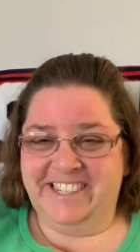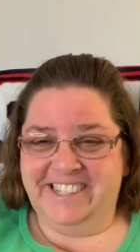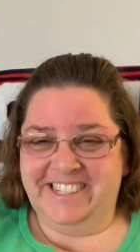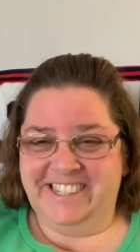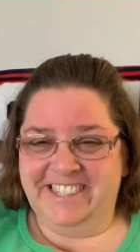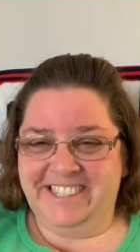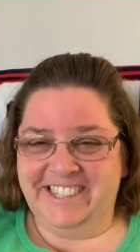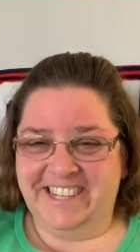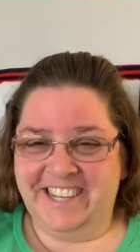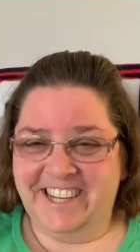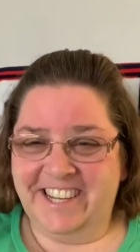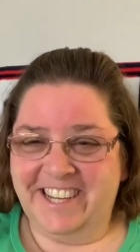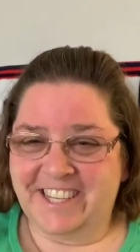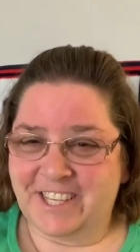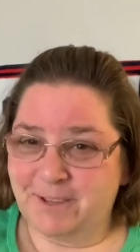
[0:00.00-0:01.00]

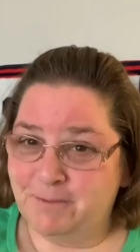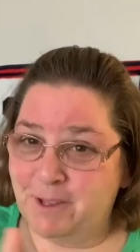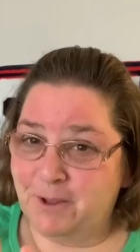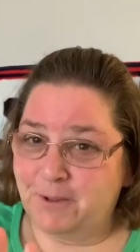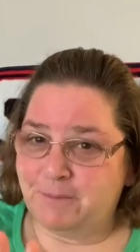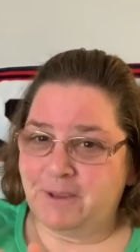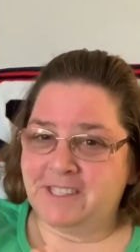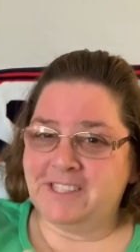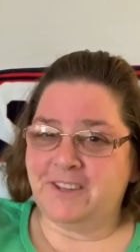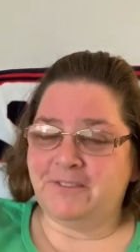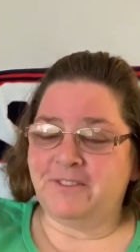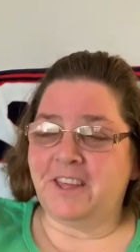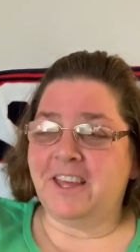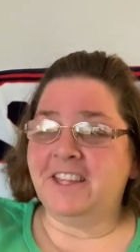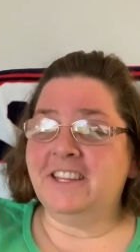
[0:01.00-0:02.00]
I keep telling myself
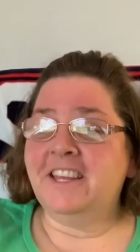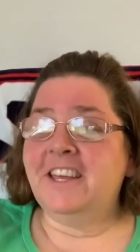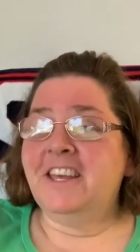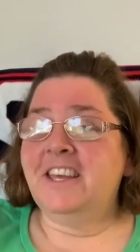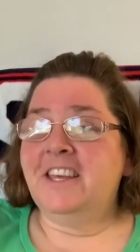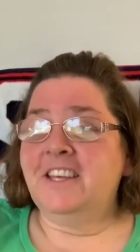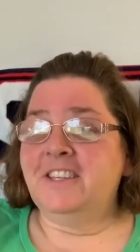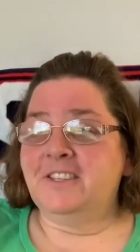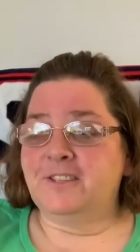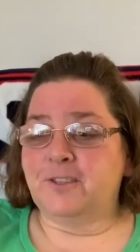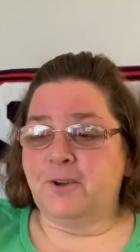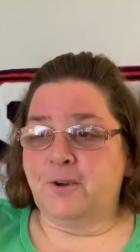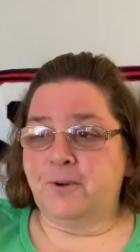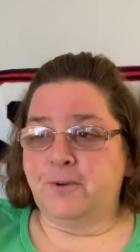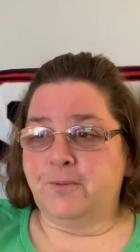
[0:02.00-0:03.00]
that.
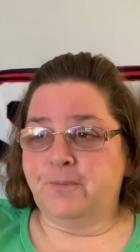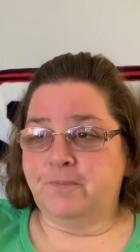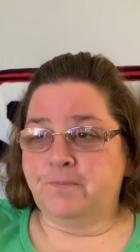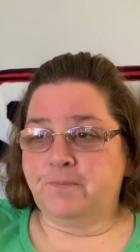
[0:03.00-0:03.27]
So